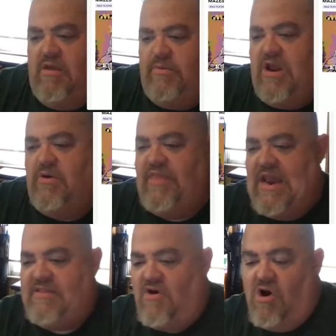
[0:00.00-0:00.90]
We know that
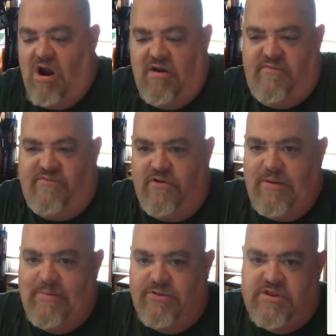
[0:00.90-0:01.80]
it's hard for
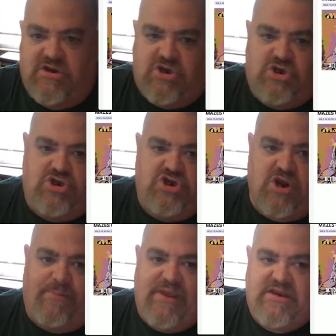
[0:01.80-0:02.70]
people to
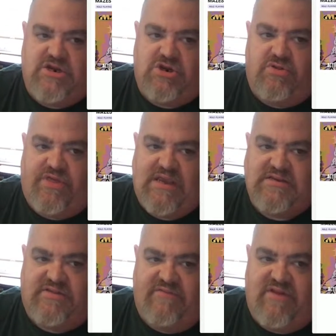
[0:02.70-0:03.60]
jump in to do things
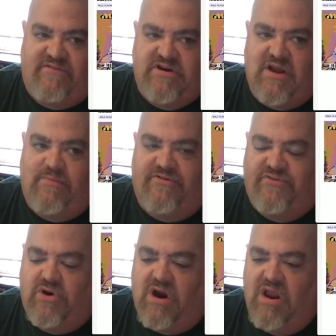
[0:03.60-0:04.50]
that they've never done
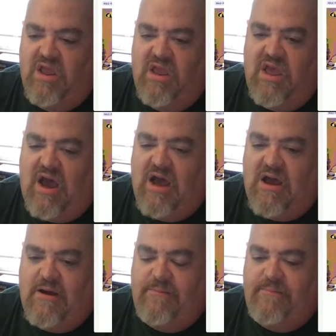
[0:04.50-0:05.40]
before,
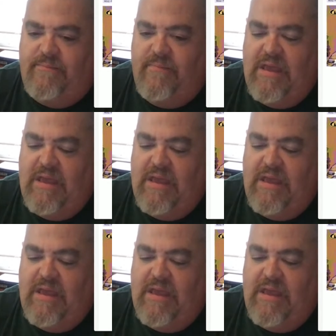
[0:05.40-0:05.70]
and